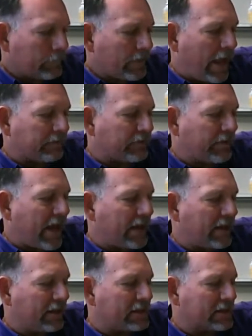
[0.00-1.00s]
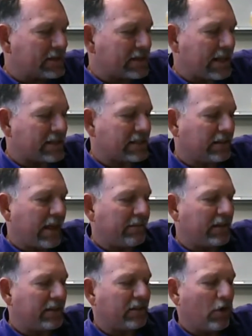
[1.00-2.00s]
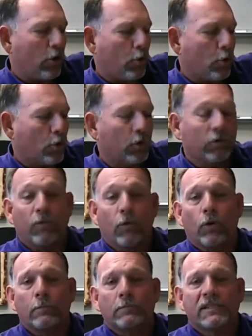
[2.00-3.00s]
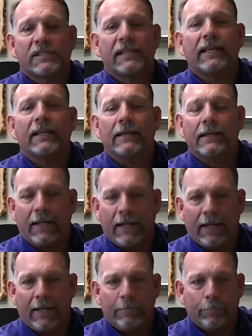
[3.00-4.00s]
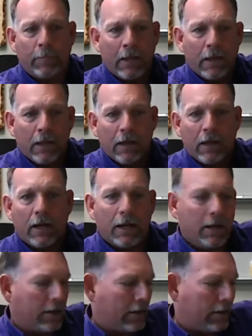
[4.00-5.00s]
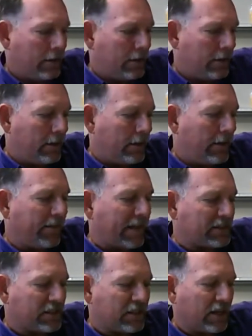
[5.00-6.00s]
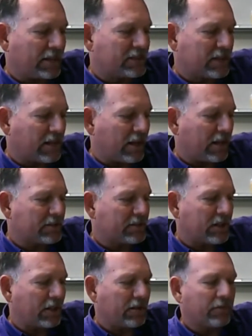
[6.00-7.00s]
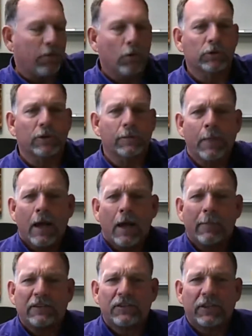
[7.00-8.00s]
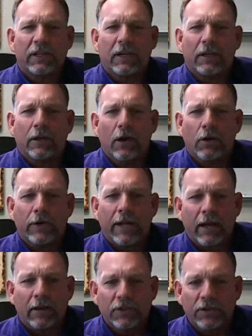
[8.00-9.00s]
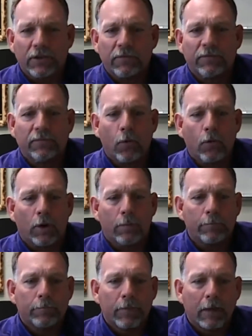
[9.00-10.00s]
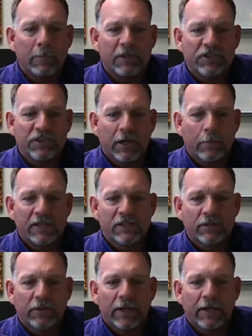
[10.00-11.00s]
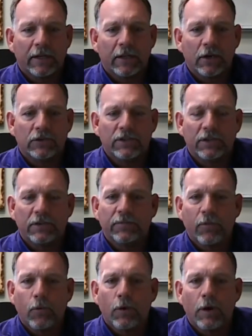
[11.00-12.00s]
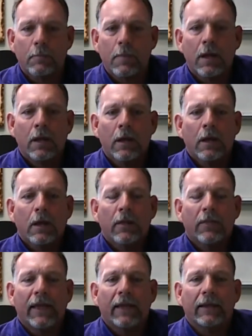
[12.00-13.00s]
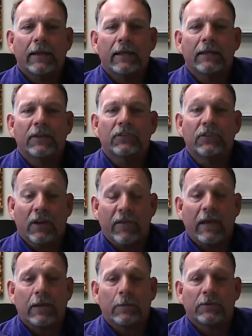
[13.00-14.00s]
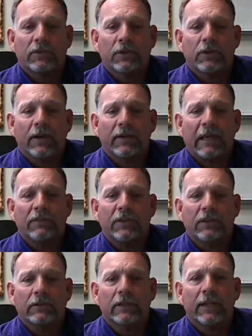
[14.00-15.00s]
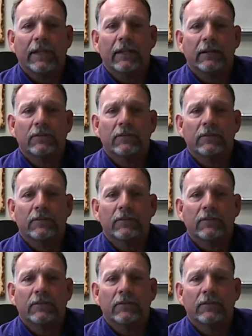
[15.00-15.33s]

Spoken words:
after that is test 11, the oral forms C and D, and it's another folder. I'm actually going to go now to the form. I'm going to share my screen and go to the form that is available to you. I gave you the link